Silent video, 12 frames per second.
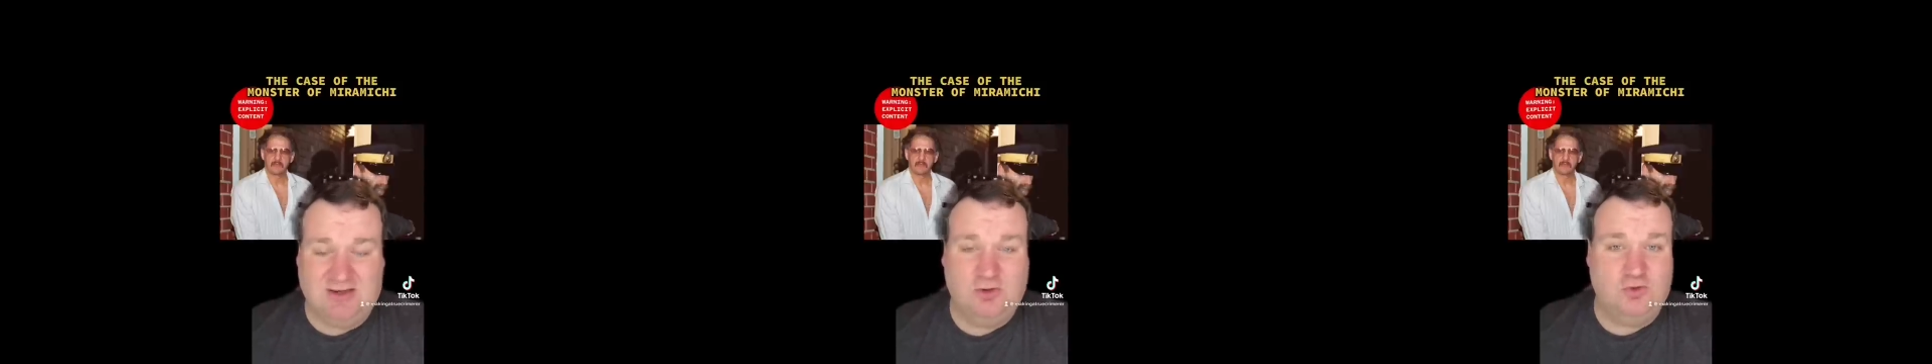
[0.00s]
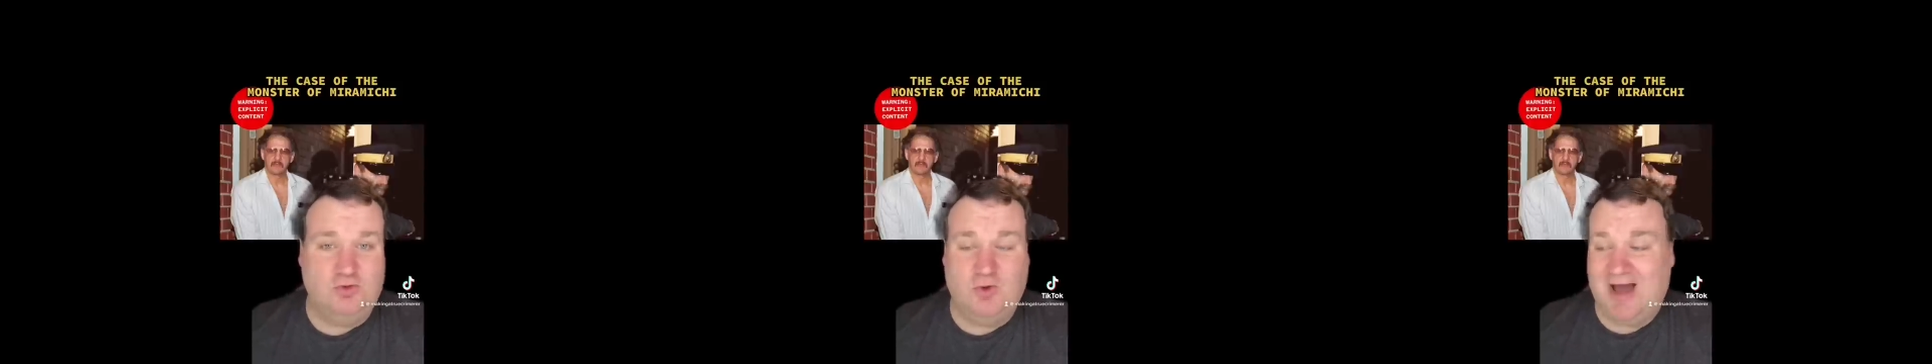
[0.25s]

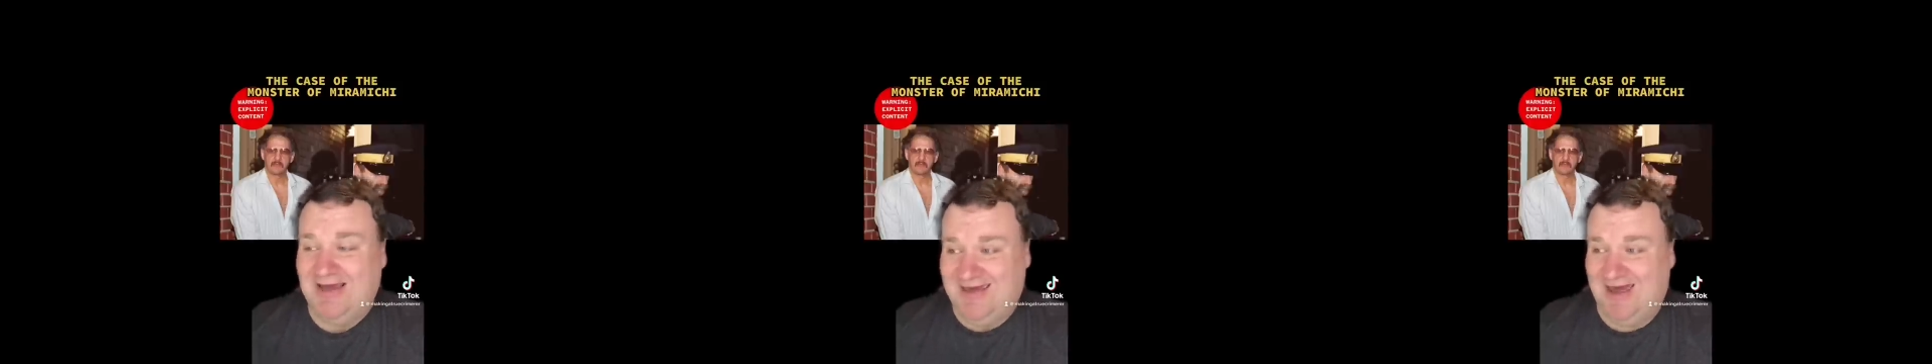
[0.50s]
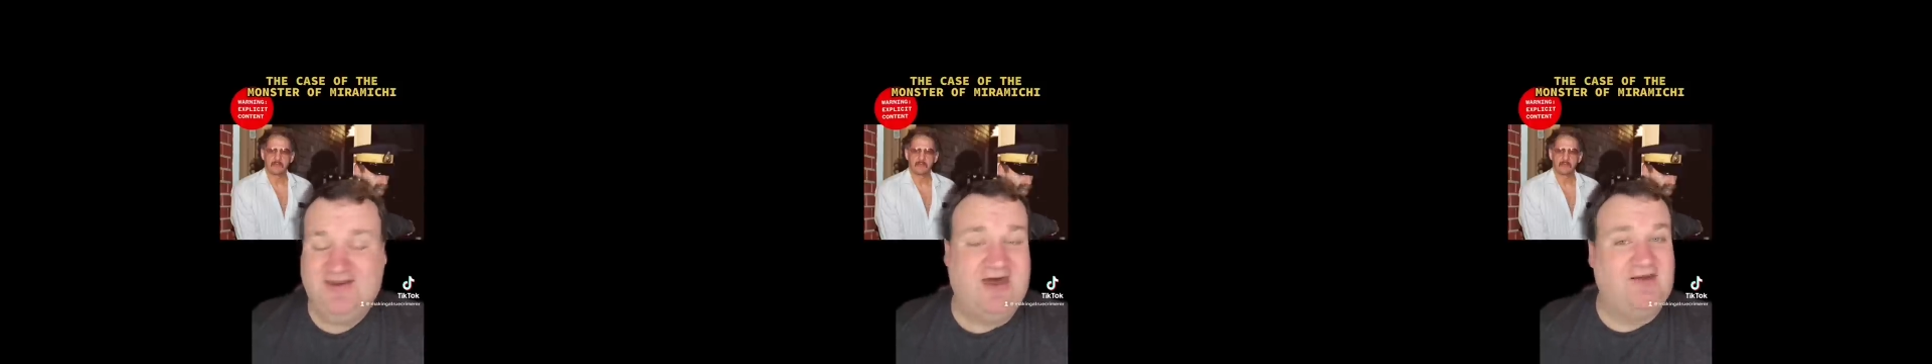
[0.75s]
who I
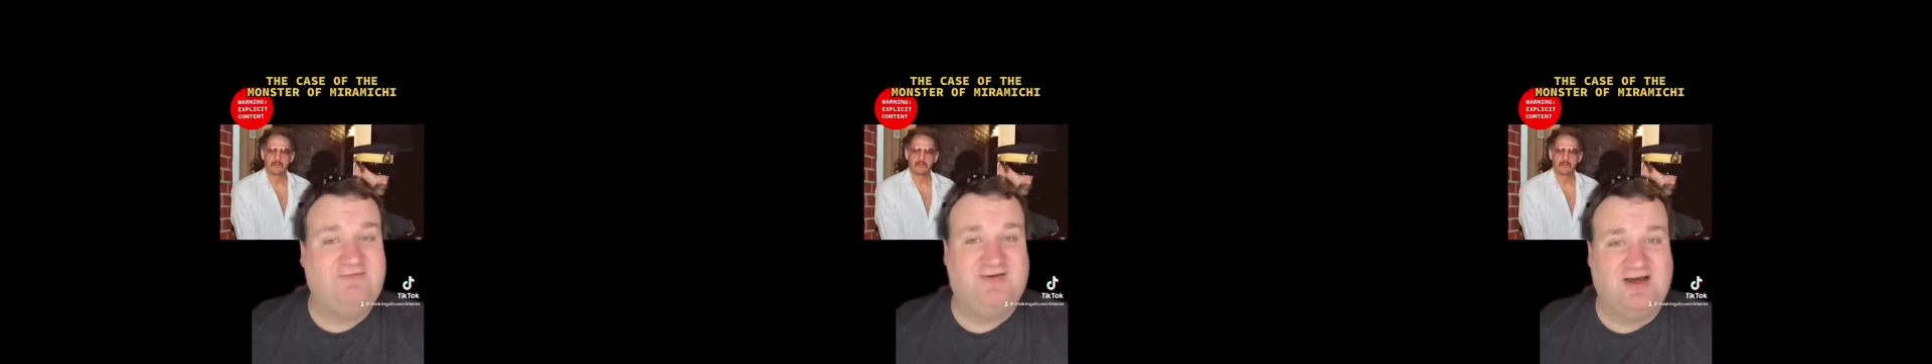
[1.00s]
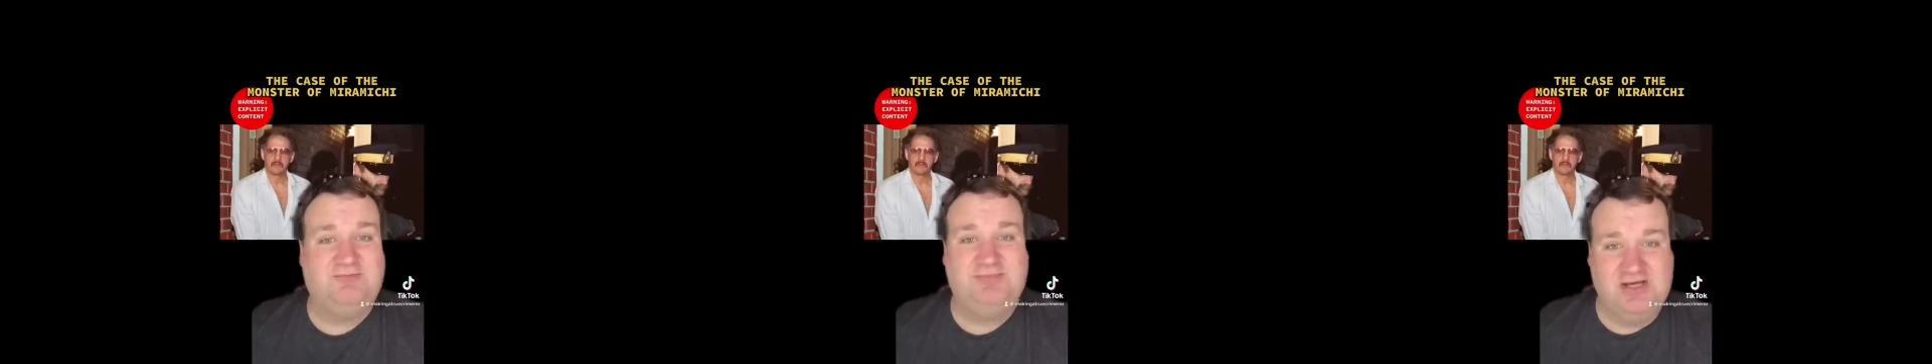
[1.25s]
cannot
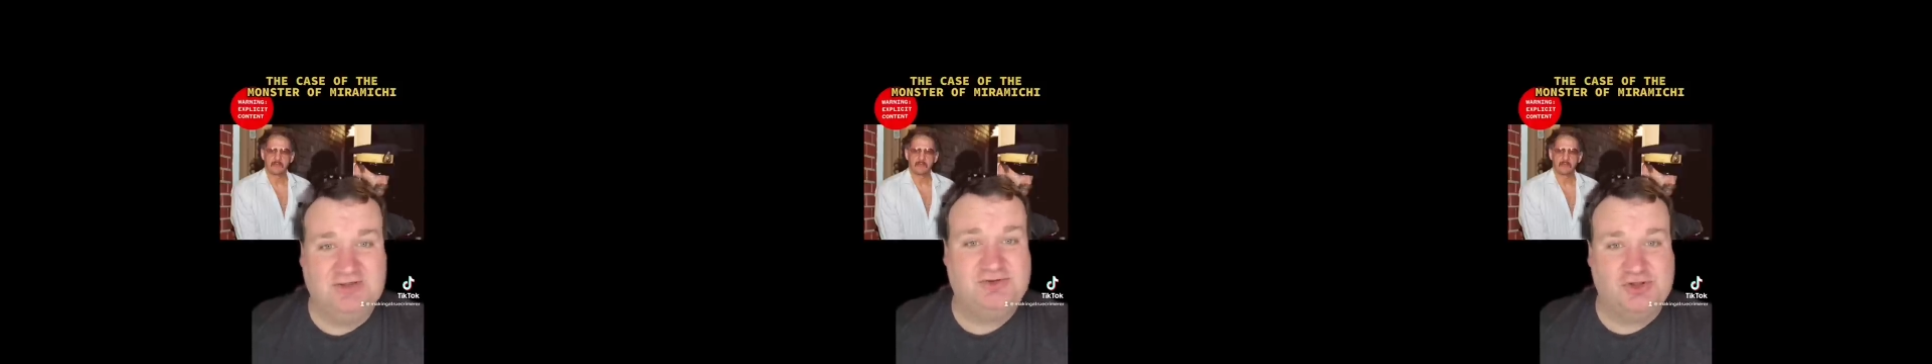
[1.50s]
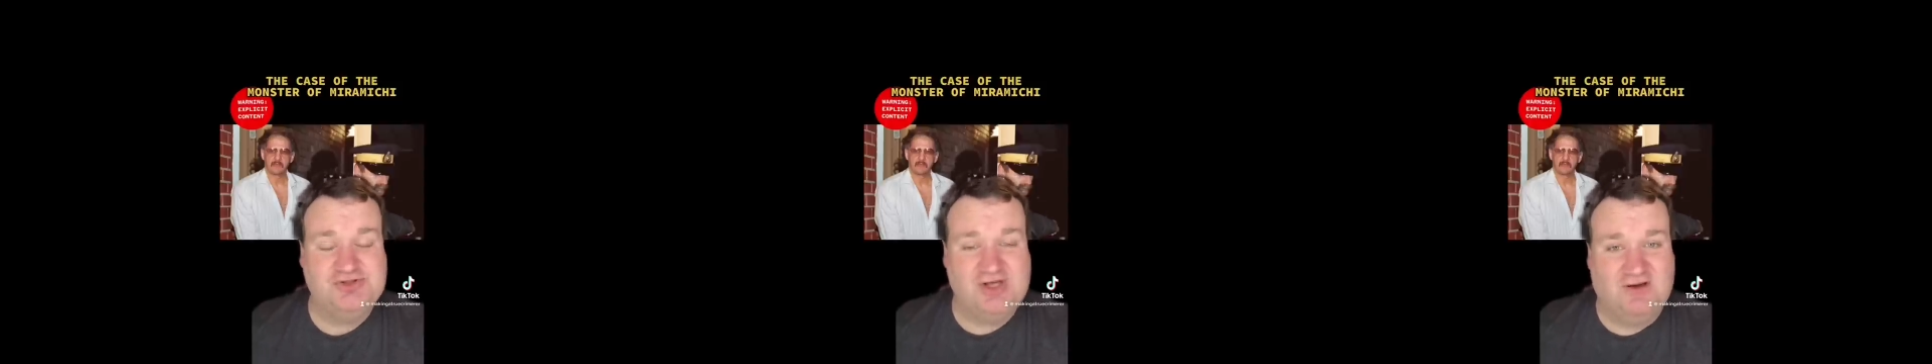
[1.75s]
find
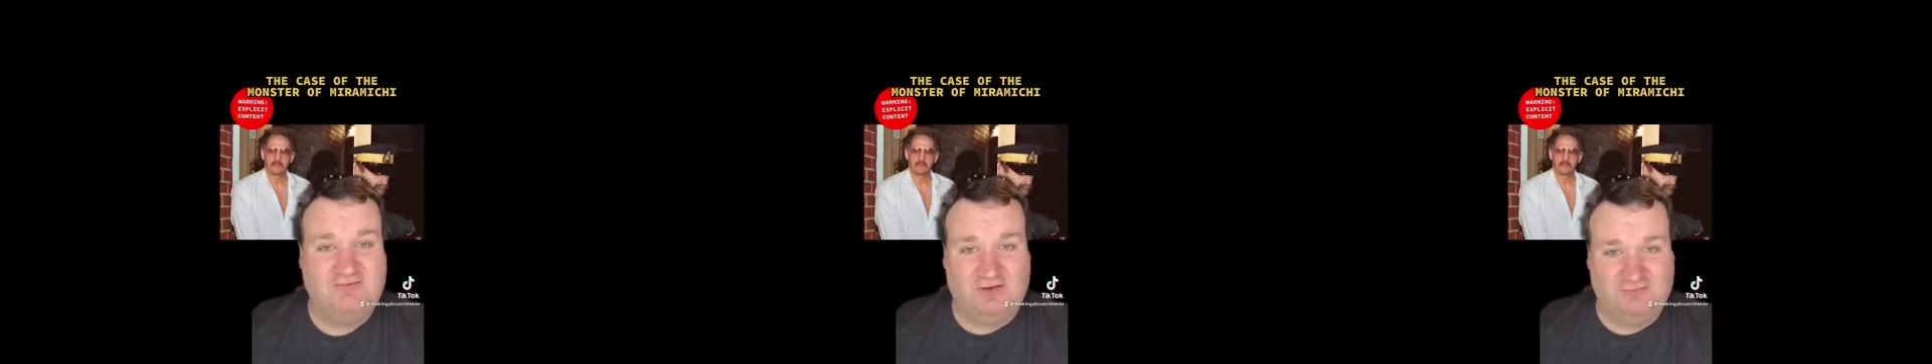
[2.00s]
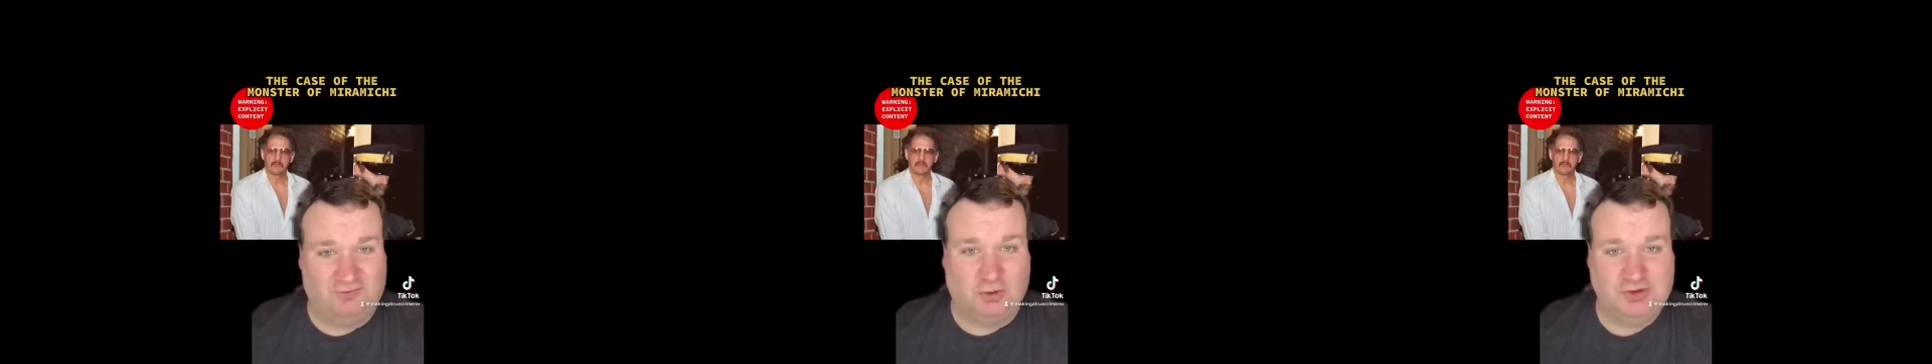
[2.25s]
pictures of,
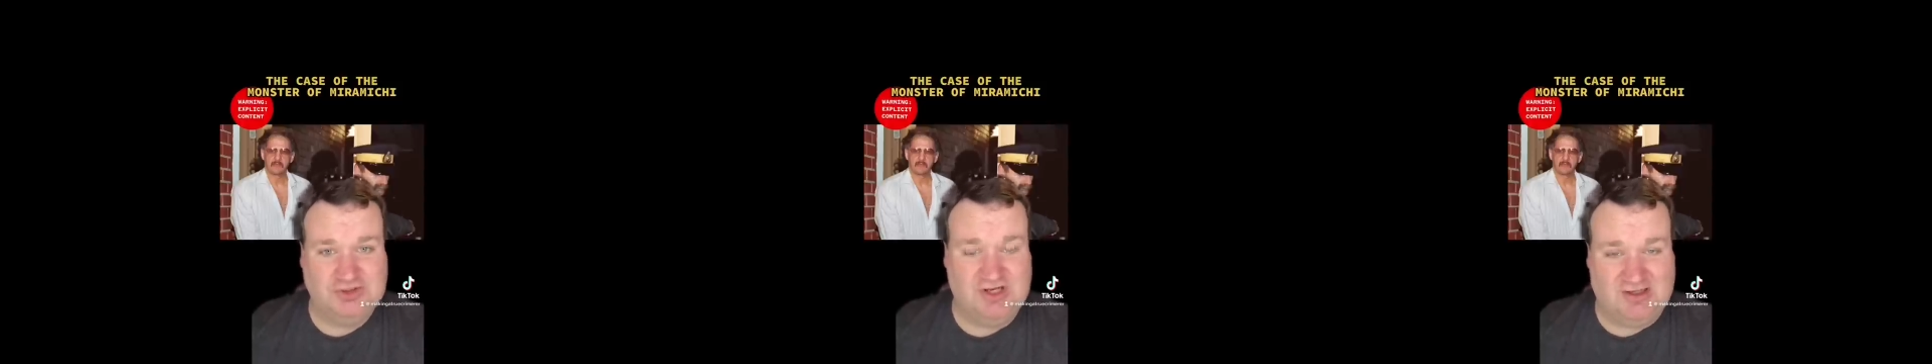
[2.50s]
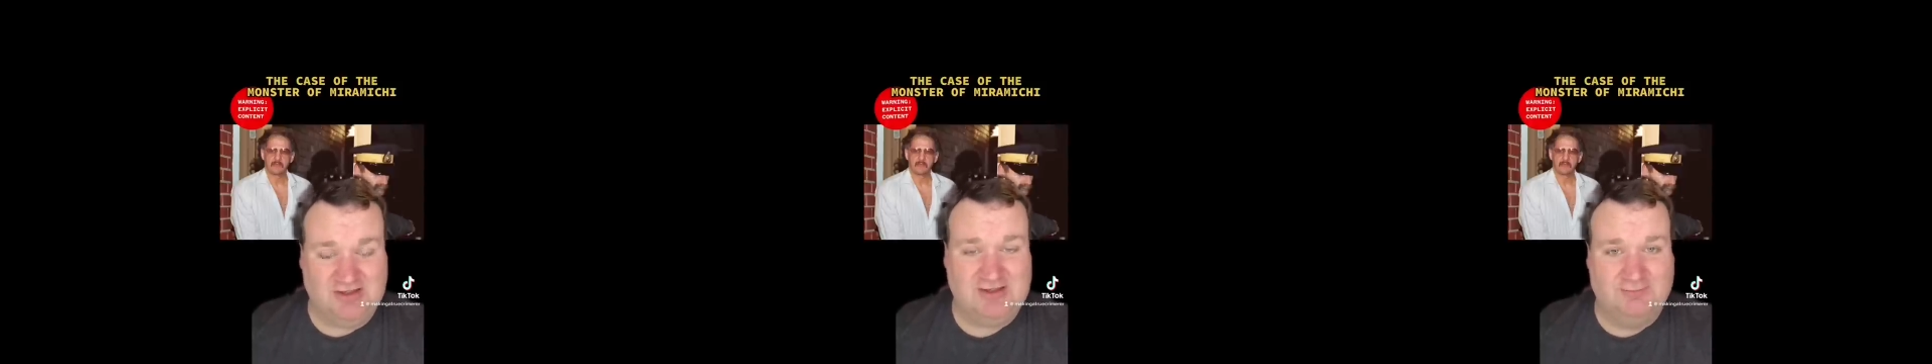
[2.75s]

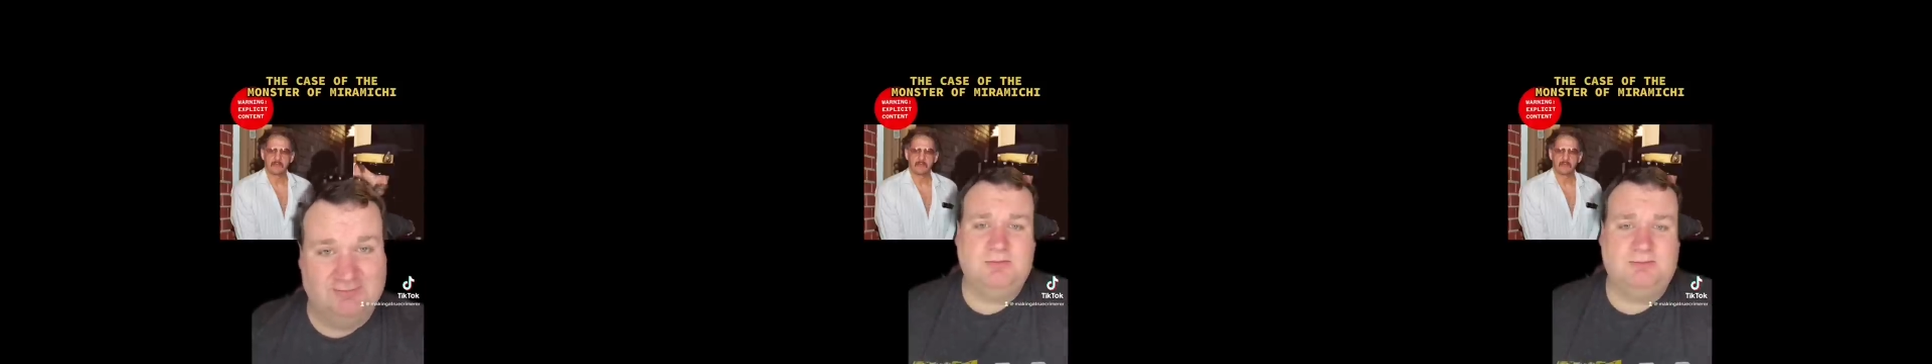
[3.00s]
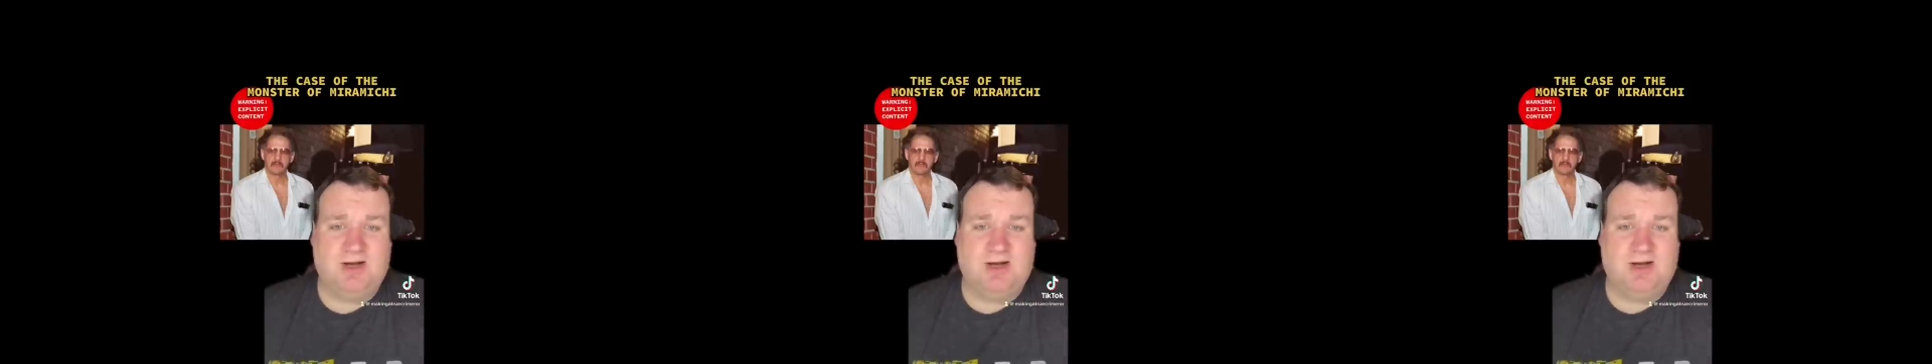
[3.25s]
unfortunately, but